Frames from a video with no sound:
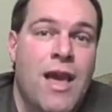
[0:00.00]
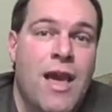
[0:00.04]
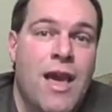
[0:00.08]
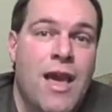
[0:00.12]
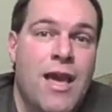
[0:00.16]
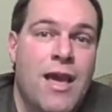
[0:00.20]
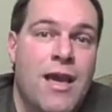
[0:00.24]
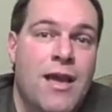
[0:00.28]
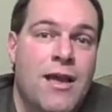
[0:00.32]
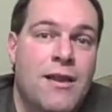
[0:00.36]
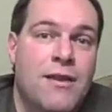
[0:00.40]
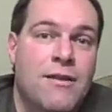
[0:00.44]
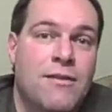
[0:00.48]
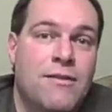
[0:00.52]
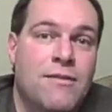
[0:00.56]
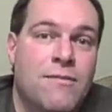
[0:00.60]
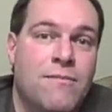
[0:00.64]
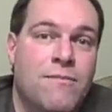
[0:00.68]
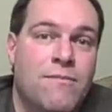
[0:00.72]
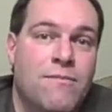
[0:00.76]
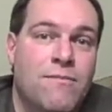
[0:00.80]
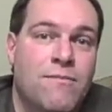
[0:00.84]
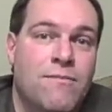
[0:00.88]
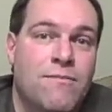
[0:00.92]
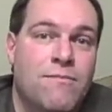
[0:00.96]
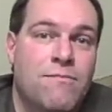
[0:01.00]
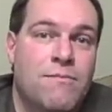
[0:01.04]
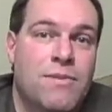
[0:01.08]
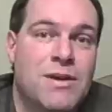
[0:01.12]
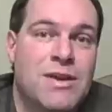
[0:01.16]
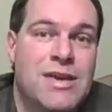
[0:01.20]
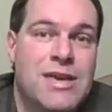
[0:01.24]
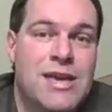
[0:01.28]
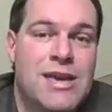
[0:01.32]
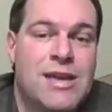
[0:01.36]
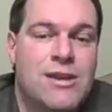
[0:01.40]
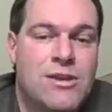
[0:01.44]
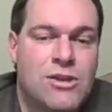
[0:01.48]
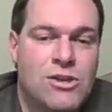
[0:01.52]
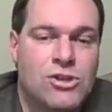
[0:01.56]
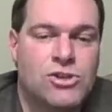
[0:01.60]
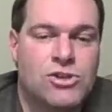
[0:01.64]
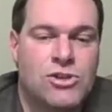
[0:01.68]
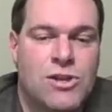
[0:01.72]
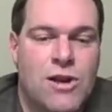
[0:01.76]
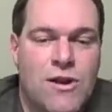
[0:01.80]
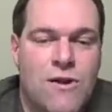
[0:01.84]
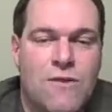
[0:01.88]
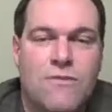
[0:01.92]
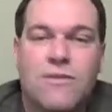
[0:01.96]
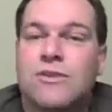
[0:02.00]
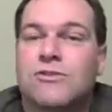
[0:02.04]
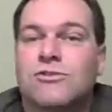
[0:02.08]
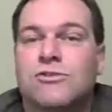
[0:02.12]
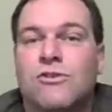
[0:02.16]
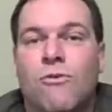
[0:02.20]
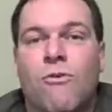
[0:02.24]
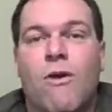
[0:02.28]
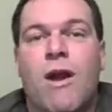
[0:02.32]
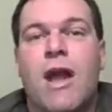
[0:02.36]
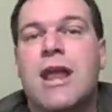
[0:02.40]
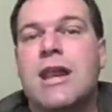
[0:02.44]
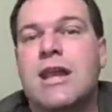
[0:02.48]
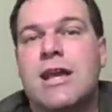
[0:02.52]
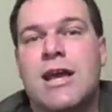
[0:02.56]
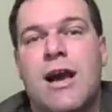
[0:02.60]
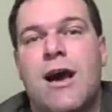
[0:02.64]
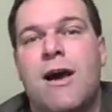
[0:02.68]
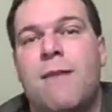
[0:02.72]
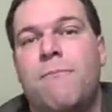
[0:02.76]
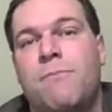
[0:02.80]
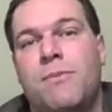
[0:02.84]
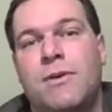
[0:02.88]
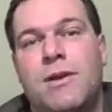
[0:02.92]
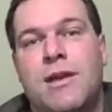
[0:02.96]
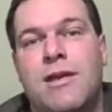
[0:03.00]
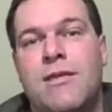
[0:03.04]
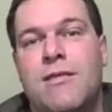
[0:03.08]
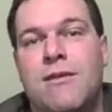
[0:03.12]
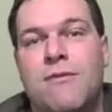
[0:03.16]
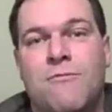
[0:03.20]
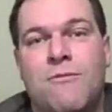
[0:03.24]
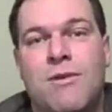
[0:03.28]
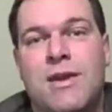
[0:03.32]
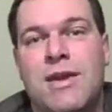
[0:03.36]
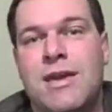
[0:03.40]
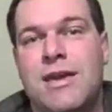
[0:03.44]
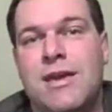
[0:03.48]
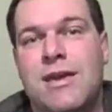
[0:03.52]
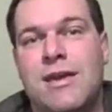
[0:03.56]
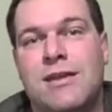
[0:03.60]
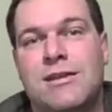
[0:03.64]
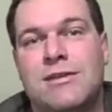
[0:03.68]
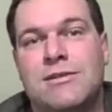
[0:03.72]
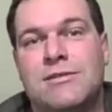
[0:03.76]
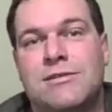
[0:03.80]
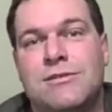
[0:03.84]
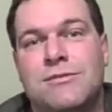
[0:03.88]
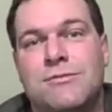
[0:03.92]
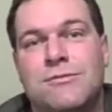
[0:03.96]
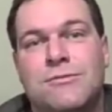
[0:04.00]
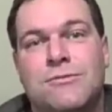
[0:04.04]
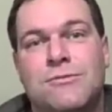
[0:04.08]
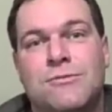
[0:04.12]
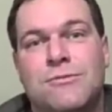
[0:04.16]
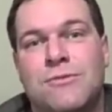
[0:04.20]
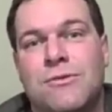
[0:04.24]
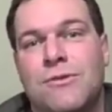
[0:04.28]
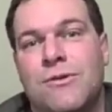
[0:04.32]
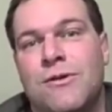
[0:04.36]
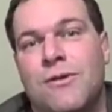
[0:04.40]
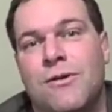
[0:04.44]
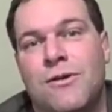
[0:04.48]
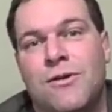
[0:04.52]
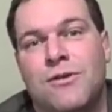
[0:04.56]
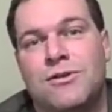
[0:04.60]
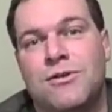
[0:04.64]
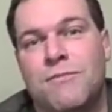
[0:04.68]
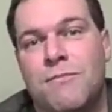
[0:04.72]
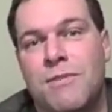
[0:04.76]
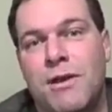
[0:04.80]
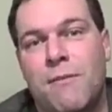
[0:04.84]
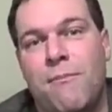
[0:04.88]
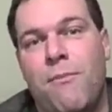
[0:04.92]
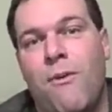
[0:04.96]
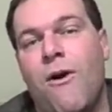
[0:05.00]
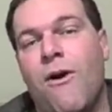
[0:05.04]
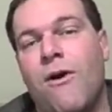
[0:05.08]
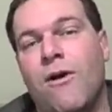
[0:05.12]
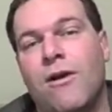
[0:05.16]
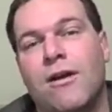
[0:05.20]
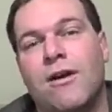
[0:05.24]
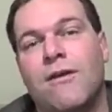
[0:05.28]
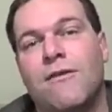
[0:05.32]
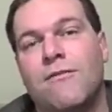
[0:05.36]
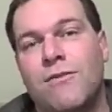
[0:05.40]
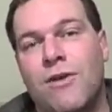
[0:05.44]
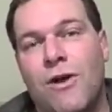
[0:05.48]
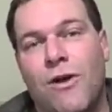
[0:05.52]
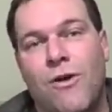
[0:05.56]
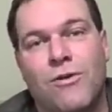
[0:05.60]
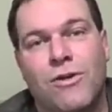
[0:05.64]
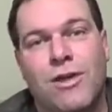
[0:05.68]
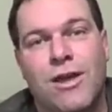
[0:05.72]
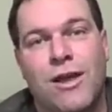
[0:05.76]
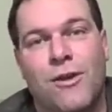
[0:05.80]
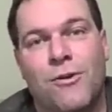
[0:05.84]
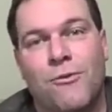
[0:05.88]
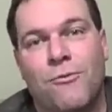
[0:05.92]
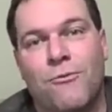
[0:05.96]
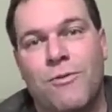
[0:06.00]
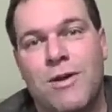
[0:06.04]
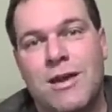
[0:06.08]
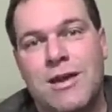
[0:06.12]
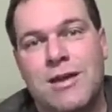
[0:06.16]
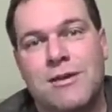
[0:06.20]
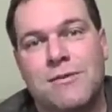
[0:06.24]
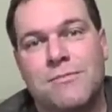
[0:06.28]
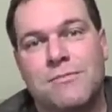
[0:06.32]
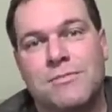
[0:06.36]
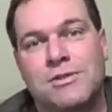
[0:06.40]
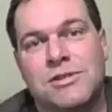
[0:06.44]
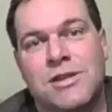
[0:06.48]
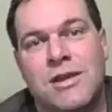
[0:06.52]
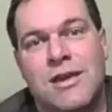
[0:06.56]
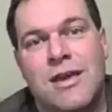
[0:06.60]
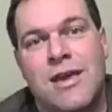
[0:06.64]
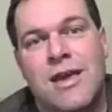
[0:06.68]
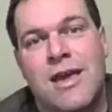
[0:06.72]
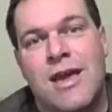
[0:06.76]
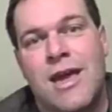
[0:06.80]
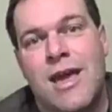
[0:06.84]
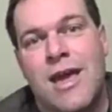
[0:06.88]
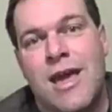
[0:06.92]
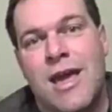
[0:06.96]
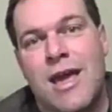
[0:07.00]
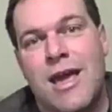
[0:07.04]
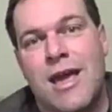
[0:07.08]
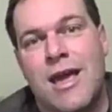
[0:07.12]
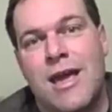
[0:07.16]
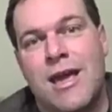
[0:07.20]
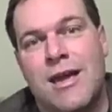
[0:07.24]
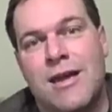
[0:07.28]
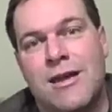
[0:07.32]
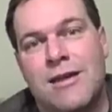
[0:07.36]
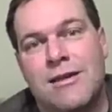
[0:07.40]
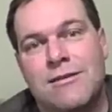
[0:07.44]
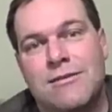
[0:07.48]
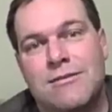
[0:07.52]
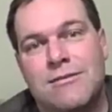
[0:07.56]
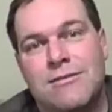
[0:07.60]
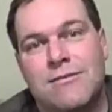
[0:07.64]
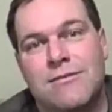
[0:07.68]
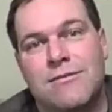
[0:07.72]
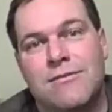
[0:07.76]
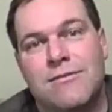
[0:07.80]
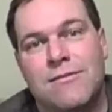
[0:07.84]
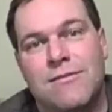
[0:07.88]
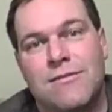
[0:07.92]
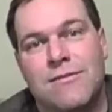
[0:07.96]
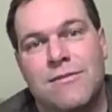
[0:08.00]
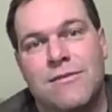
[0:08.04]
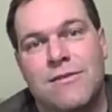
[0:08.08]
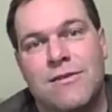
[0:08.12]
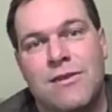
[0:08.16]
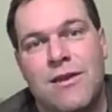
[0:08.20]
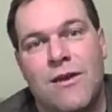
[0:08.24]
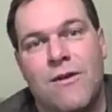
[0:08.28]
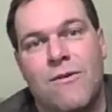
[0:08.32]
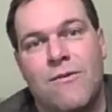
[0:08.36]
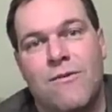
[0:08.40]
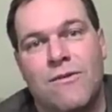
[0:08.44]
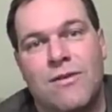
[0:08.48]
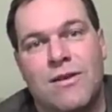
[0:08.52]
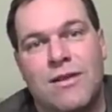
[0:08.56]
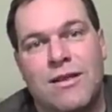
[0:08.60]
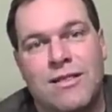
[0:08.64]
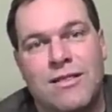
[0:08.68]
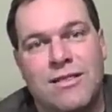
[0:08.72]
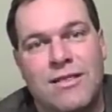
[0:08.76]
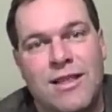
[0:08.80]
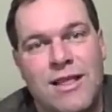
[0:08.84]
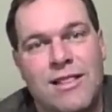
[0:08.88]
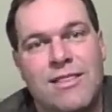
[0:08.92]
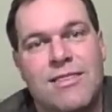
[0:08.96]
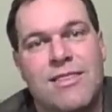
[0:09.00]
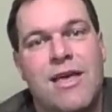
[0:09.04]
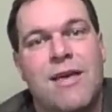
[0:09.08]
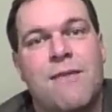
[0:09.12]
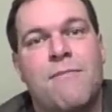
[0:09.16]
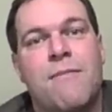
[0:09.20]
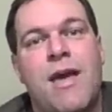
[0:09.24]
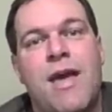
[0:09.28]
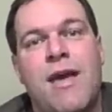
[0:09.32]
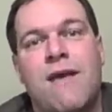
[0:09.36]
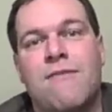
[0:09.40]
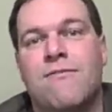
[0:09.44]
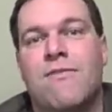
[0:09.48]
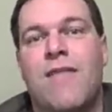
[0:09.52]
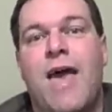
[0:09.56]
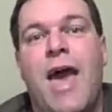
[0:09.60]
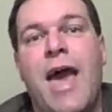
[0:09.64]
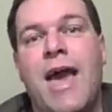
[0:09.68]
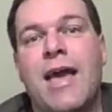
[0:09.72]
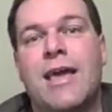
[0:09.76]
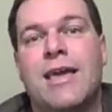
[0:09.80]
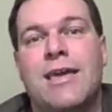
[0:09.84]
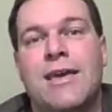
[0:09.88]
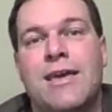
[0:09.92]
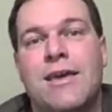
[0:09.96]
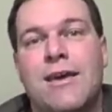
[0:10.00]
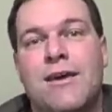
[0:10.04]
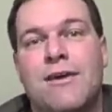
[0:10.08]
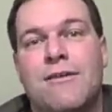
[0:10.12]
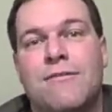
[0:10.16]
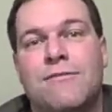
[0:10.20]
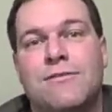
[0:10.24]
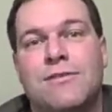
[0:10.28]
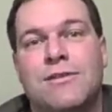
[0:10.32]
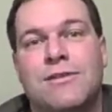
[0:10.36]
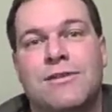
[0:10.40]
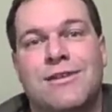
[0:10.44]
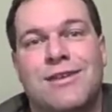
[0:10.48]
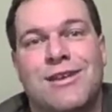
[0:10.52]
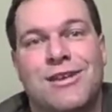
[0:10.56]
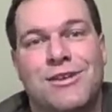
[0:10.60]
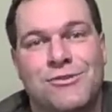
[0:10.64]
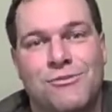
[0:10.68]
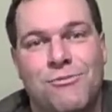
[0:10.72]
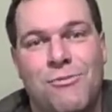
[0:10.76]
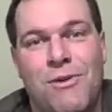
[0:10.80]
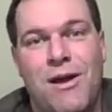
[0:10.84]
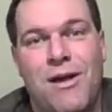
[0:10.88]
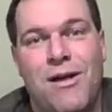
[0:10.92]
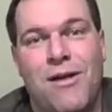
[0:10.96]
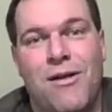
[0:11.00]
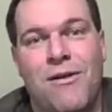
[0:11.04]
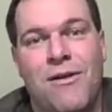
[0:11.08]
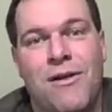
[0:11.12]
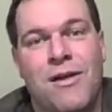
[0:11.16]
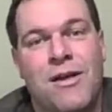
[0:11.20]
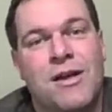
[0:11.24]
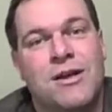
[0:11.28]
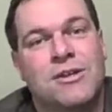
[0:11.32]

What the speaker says: And begin to share this great company that we get to be a part of called Keller Williams, and you know, let them have that gift as well.